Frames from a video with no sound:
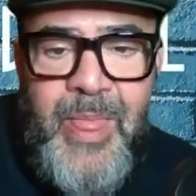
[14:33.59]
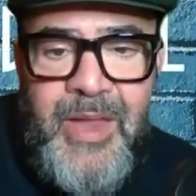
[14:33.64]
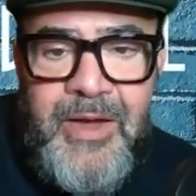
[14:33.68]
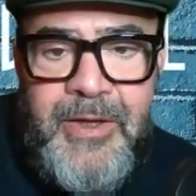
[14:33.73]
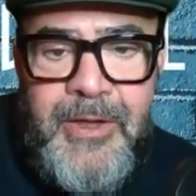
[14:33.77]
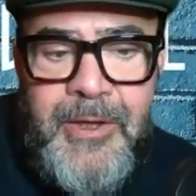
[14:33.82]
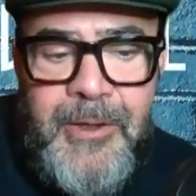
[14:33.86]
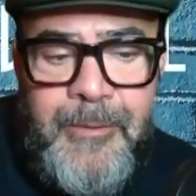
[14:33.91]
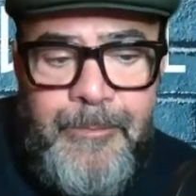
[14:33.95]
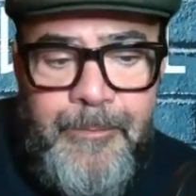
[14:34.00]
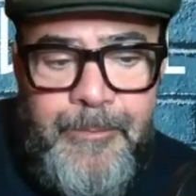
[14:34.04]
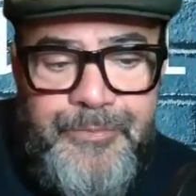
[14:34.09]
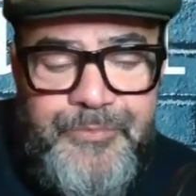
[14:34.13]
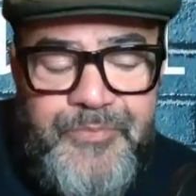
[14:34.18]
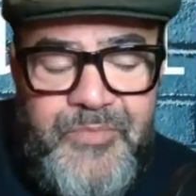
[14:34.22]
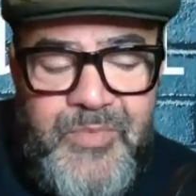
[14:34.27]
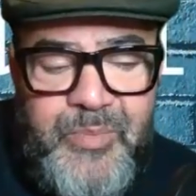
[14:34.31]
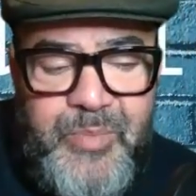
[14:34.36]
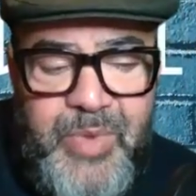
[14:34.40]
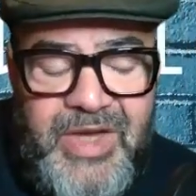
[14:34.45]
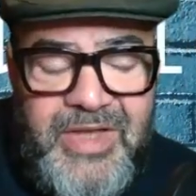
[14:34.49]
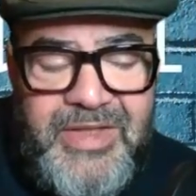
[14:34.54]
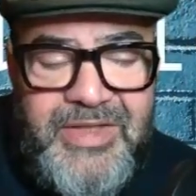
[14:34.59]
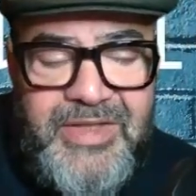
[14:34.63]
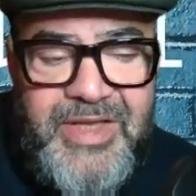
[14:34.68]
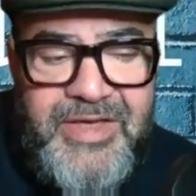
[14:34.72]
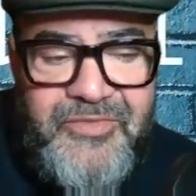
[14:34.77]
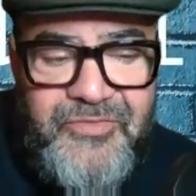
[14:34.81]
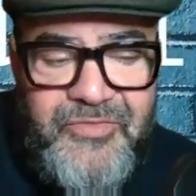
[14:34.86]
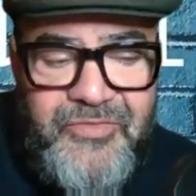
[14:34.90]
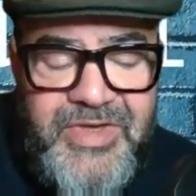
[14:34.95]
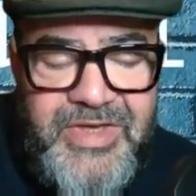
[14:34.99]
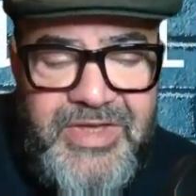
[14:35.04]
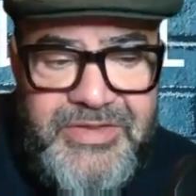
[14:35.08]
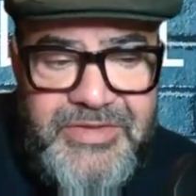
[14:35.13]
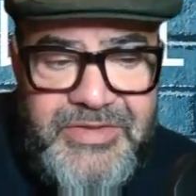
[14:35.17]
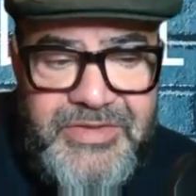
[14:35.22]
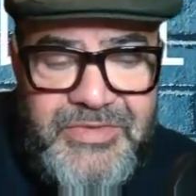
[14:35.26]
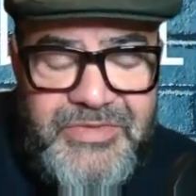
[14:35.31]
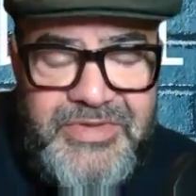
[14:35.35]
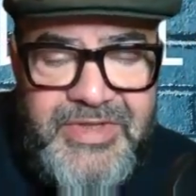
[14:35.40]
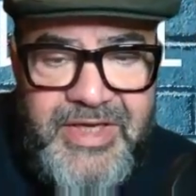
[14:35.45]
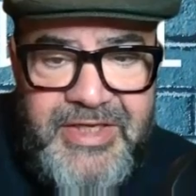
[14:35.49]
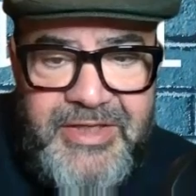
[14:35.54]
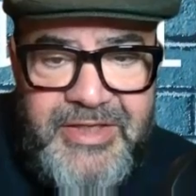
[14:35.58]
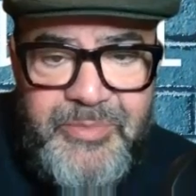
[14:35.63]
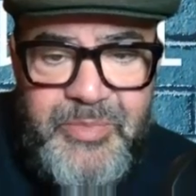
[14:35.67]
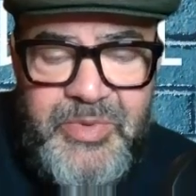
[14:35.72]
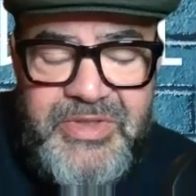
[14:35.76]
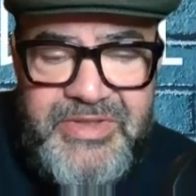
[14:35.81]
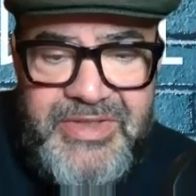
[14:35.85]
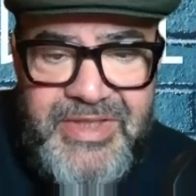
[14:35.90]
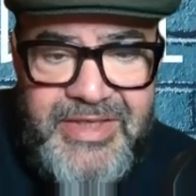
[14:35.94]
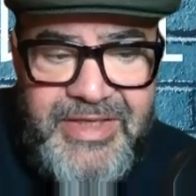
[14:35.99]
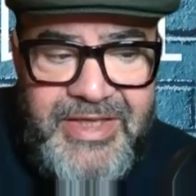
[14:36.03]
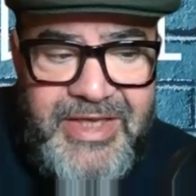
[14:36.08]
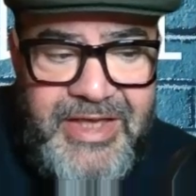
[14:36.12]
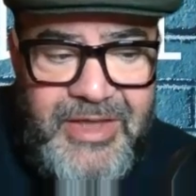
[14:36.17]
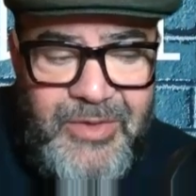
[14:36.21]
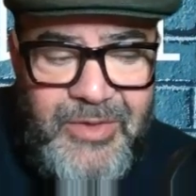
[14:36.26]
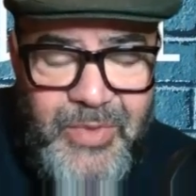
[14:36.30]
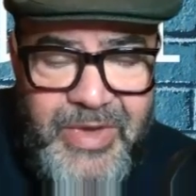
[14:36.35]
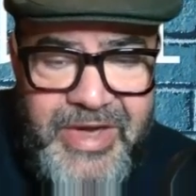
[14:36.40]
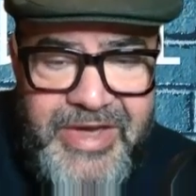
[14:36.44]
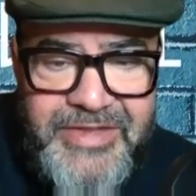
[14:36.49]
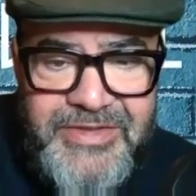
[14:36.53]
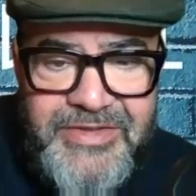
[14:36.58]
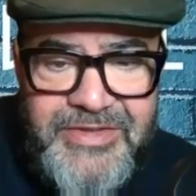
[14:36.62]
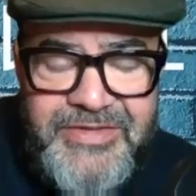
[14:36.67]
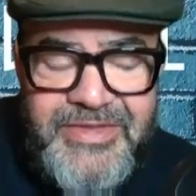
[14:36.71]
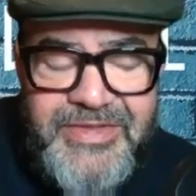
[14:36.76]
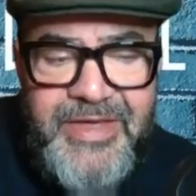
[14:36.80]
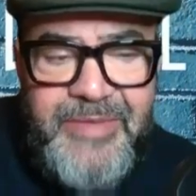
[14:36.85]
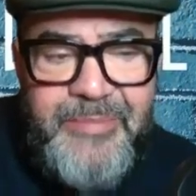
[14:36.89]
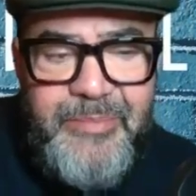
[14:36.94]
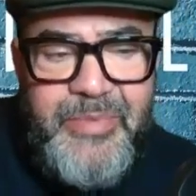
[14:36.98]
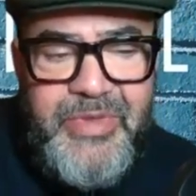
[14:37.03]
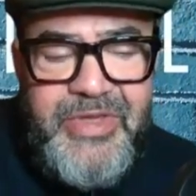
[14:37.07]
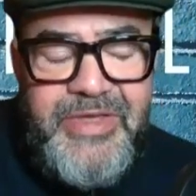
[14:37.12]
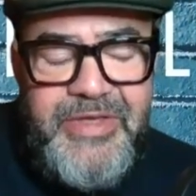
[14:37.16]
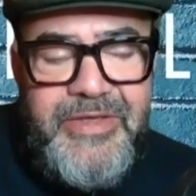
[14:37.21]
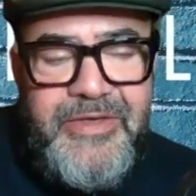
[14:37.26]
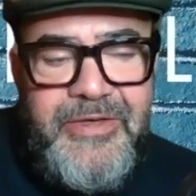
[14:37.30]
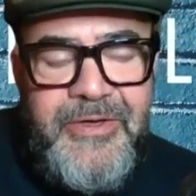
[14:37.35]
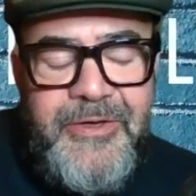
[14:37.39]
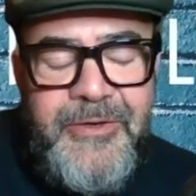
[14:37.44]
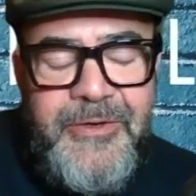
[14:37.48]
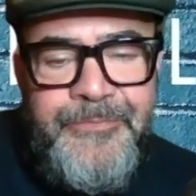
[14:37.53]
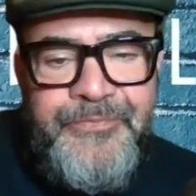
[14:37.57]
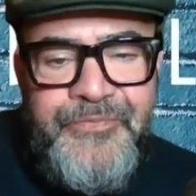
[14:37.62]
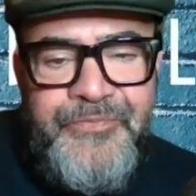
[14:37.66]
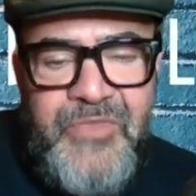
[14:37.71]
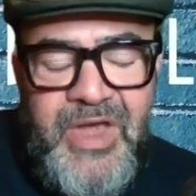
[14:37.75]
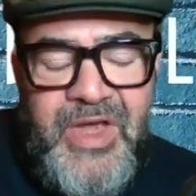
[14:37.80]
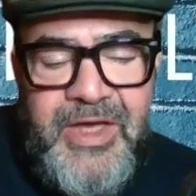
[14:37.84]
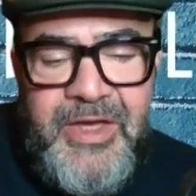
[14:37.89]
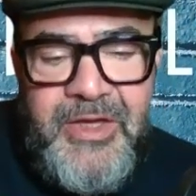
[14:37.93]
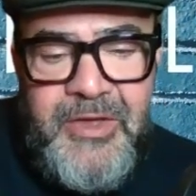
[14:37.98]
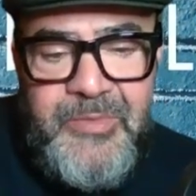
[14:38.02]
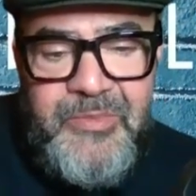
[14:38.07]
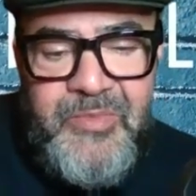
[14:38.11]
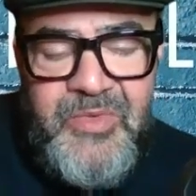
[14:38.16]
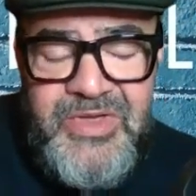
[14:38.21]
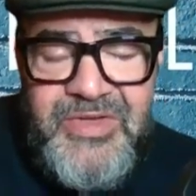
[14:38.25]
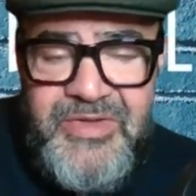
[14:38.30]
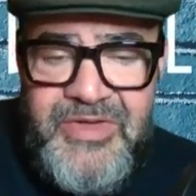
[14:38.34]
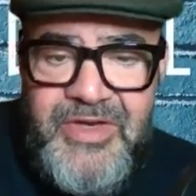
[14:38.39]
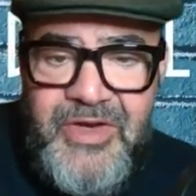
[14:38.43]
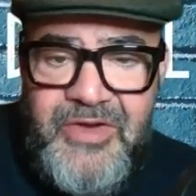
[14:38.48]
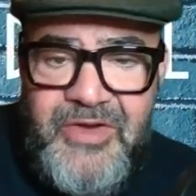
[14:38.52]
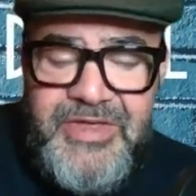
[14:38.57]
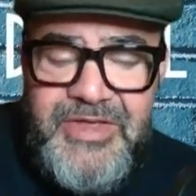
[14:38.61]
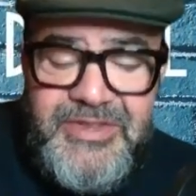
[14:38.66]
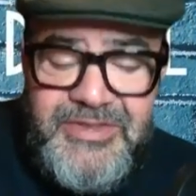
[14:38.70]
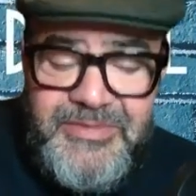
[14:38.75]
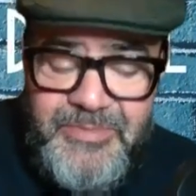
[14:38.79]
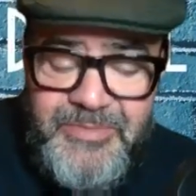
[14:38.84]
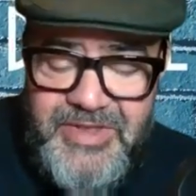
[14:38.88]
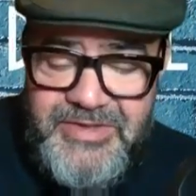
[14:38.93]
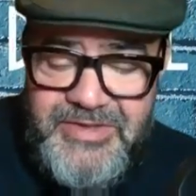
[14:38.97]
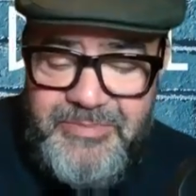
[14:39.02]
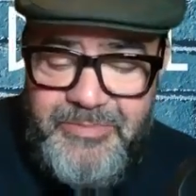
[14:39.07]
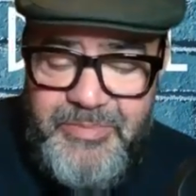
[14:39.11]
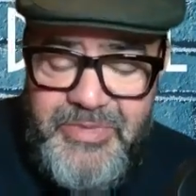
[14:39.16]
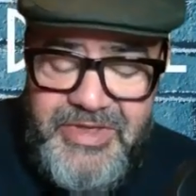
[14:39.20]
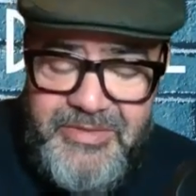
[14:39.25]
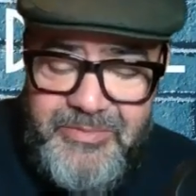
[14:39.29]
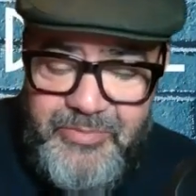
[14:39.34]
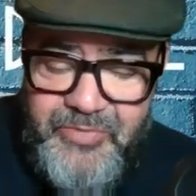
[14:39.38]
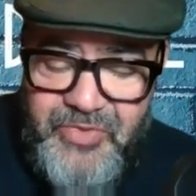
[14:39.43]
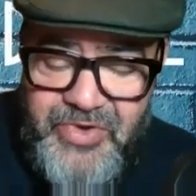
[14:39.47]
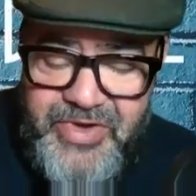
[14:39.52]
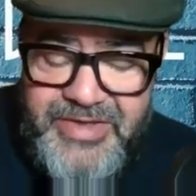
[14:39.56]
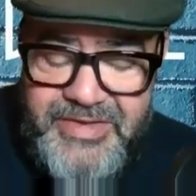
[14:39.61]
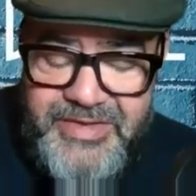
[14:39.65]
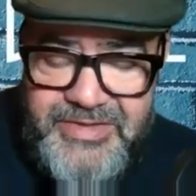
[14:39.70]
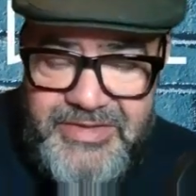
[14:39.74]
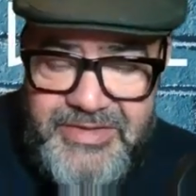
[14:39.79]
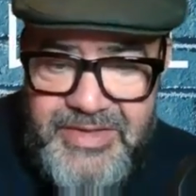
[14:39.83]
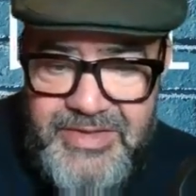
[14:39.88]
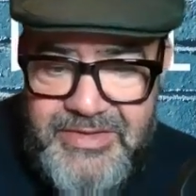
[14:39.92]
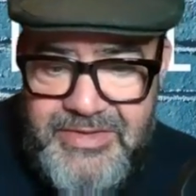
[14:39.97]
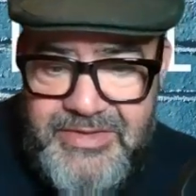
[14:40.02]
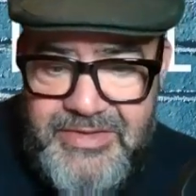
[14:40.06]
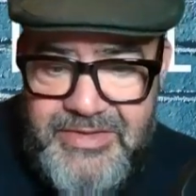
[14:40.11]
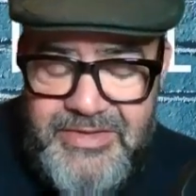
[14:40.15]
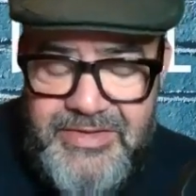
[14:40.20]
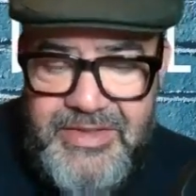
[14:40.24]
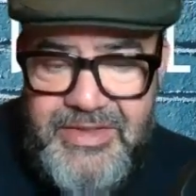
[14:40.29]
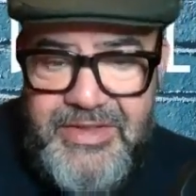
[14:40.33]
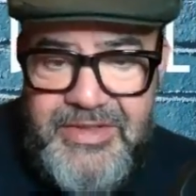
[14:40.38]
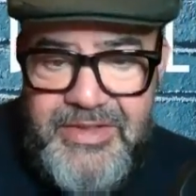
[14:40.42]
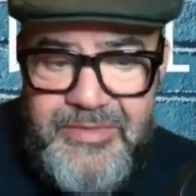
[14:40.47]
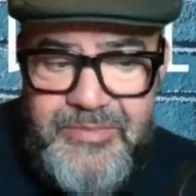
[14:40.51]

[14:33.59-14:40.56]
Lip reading: But they really do take the piss. They get their wages as an MP. There's big breaks. There's